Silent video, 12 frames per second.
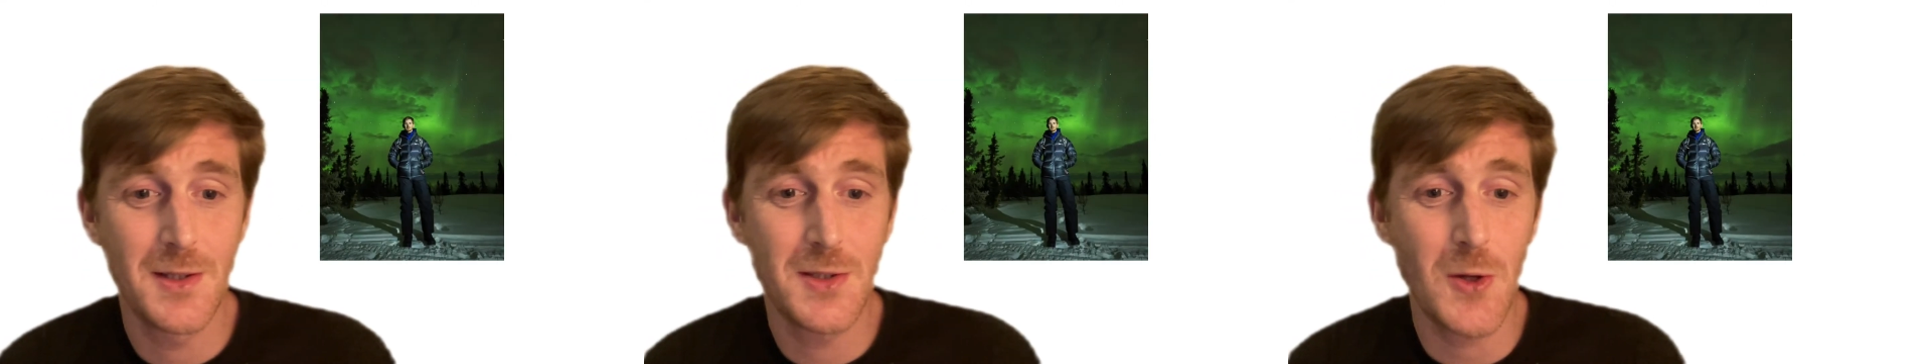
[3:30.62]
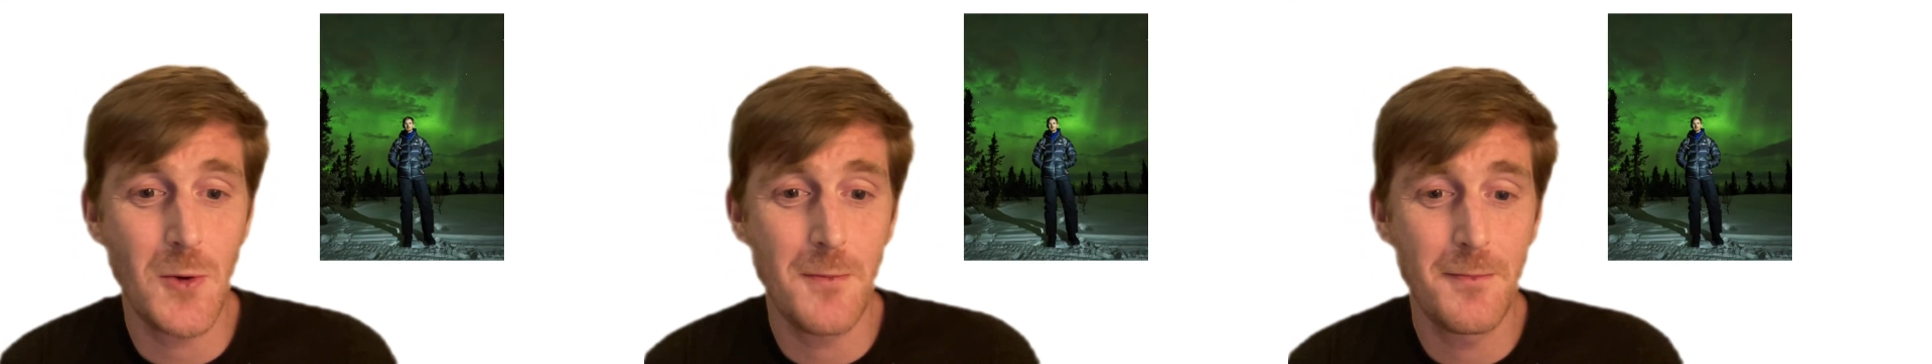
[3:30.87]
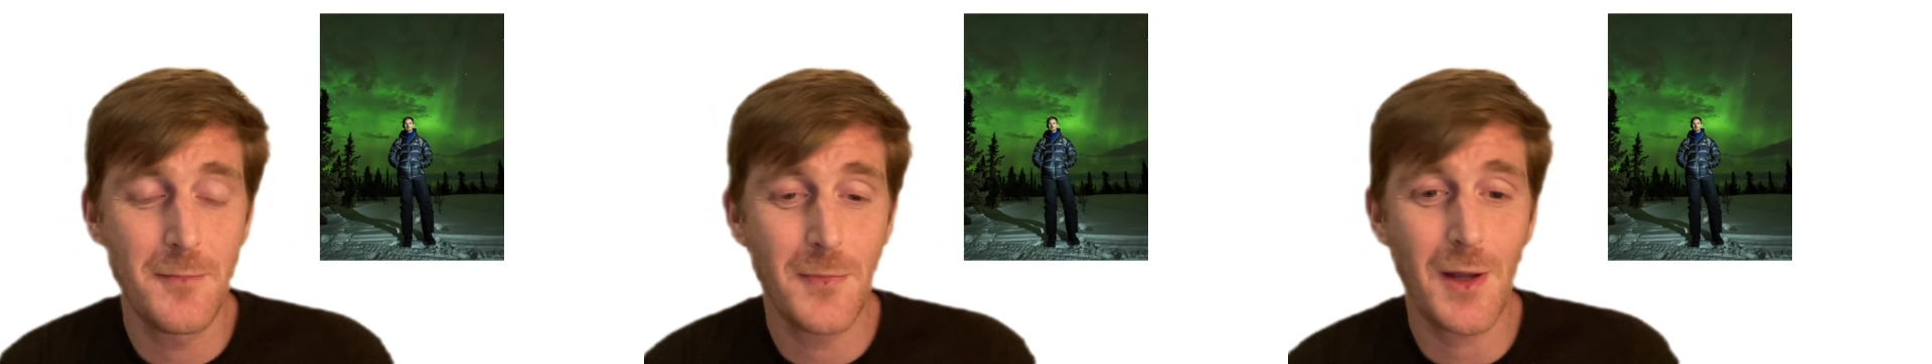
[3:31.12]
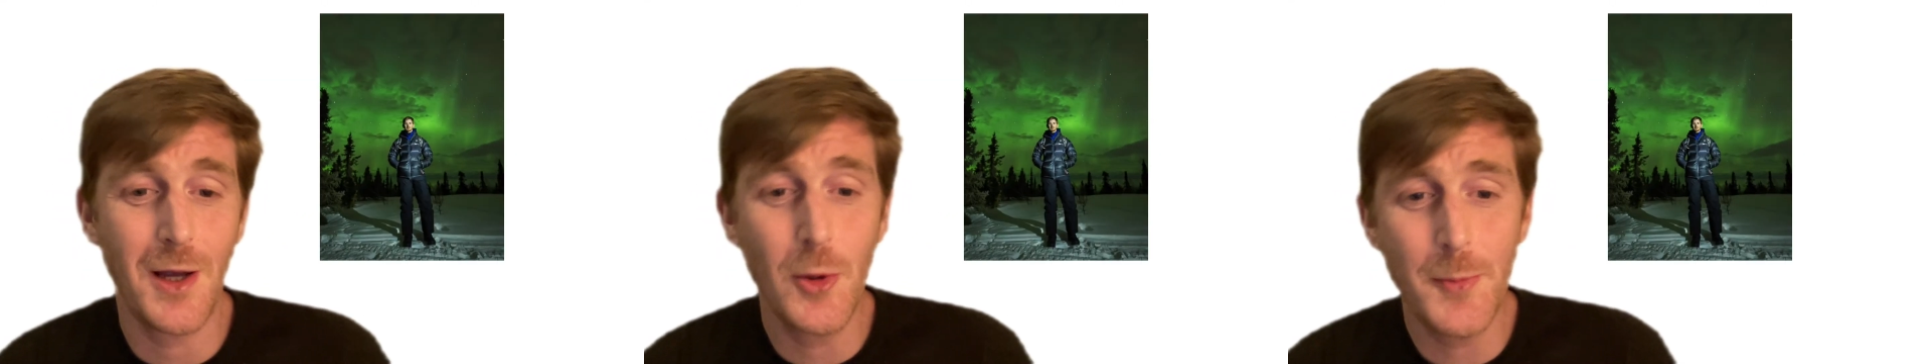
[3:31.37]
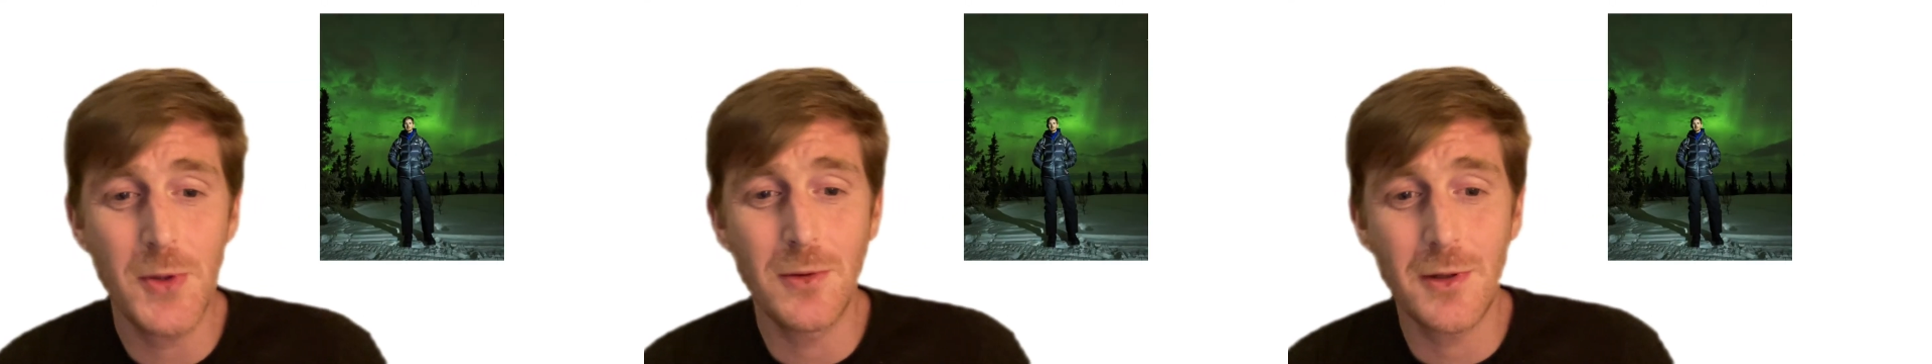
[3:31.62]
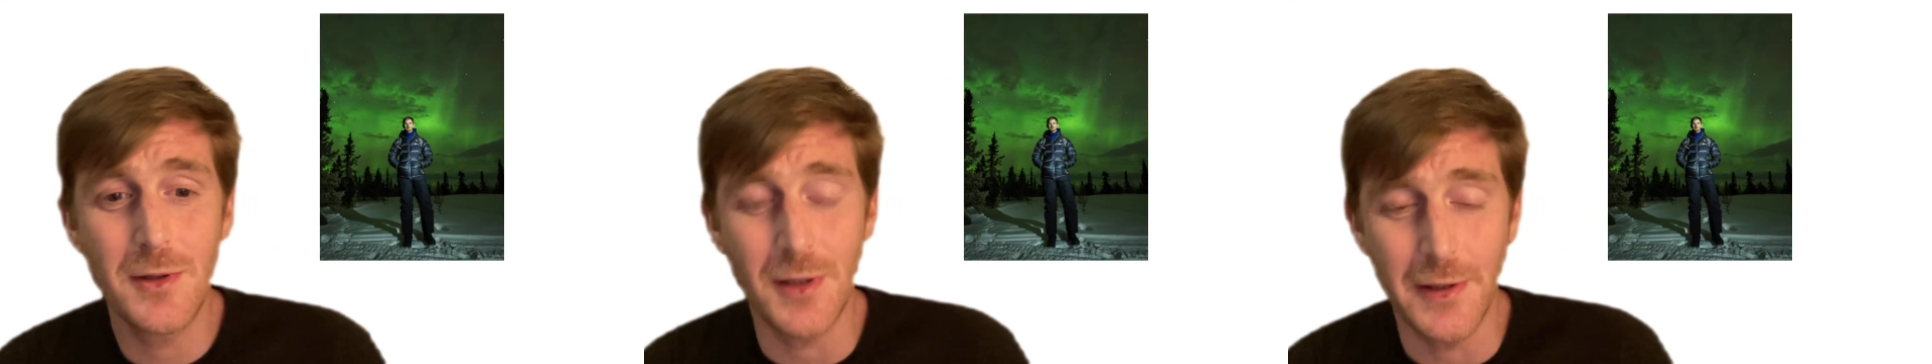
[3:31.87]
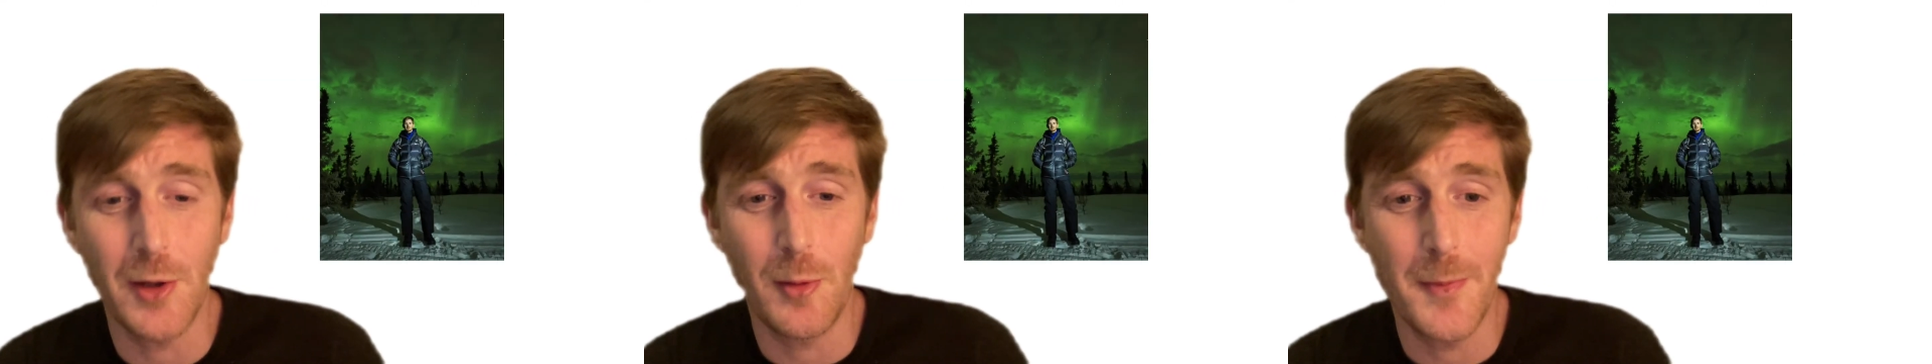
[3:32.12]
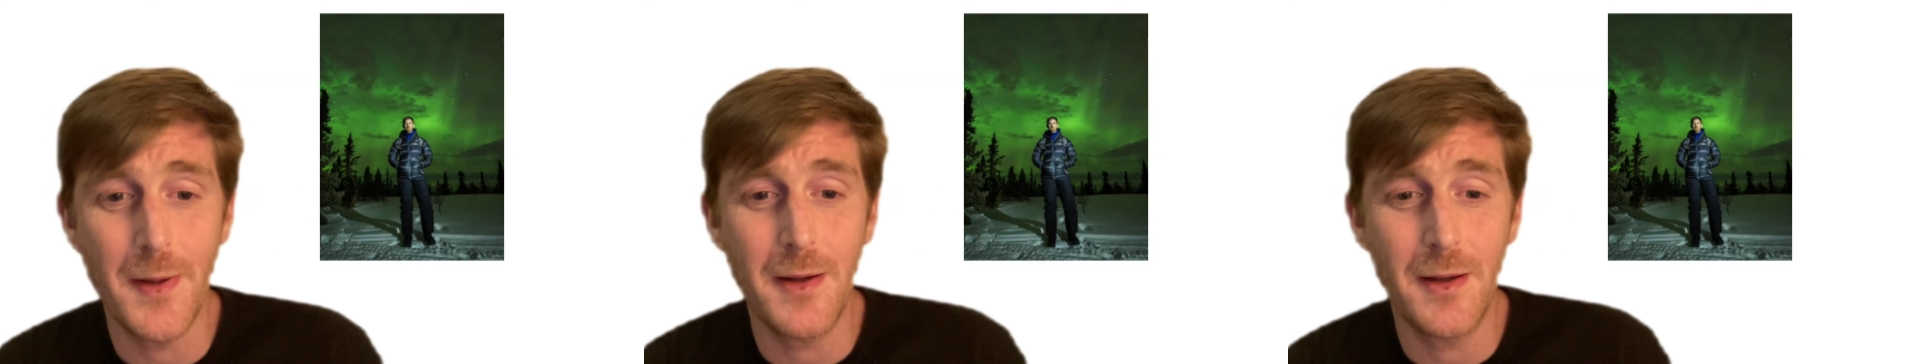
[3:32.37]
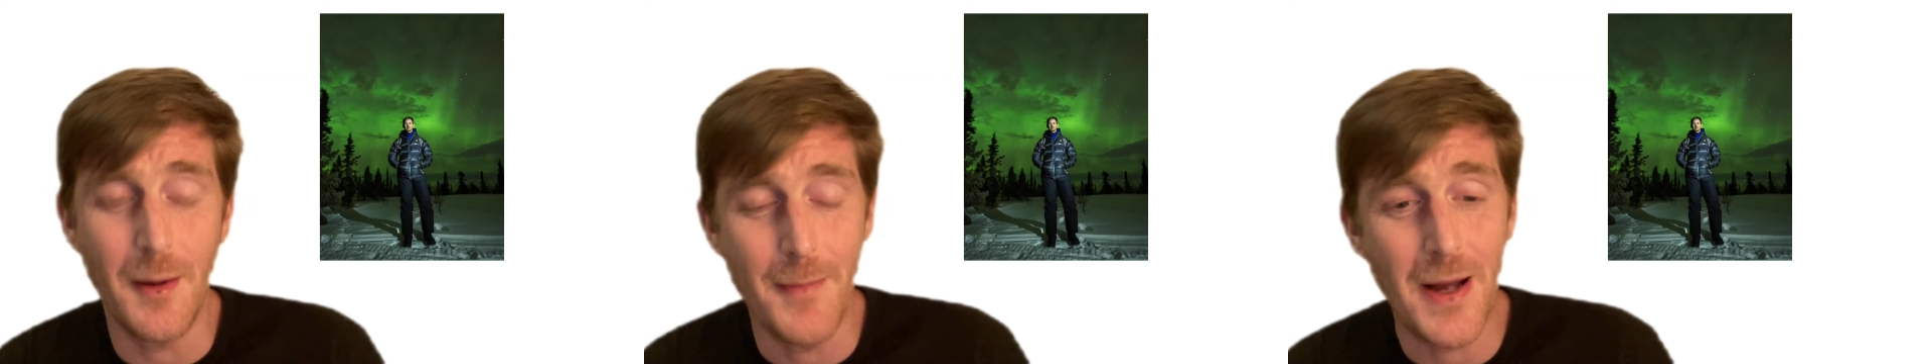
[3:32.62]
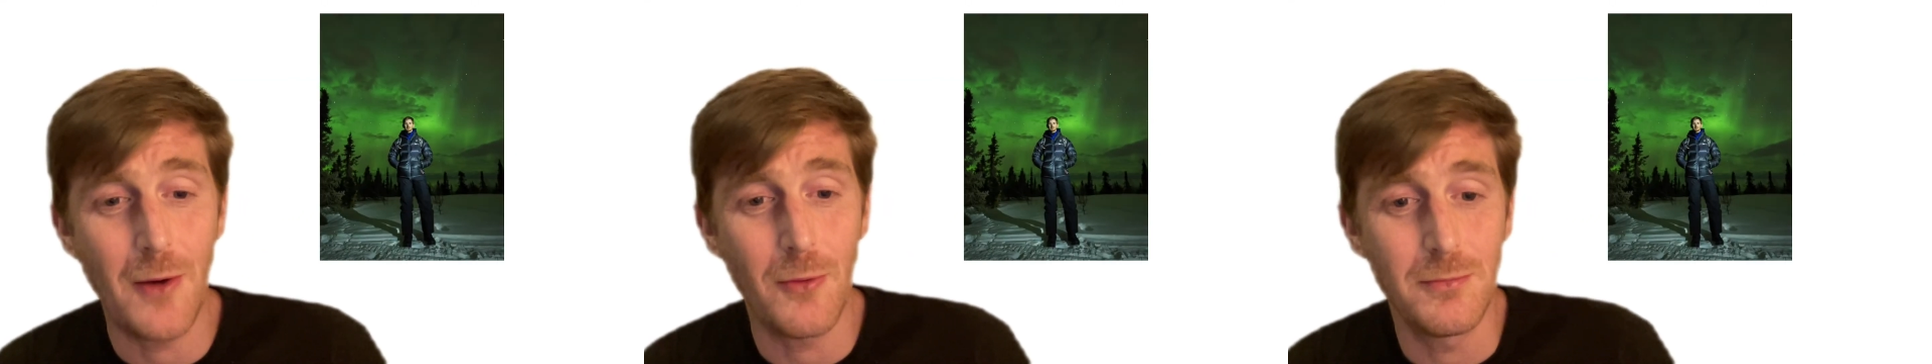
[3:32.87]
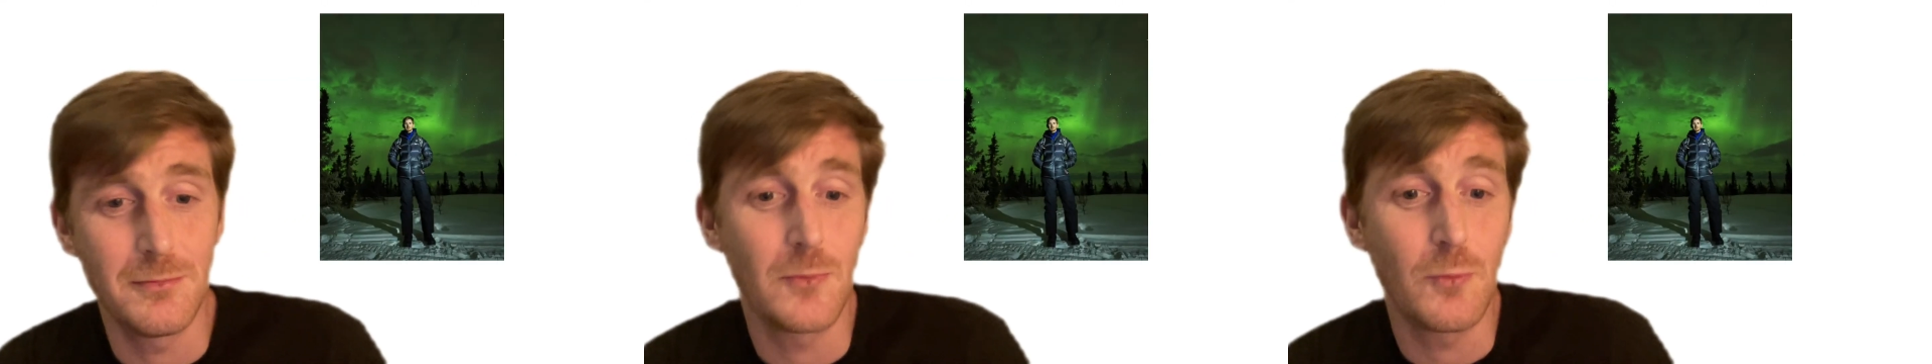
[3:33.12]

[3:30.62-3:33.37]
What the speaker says: So I hope you learned a little bit about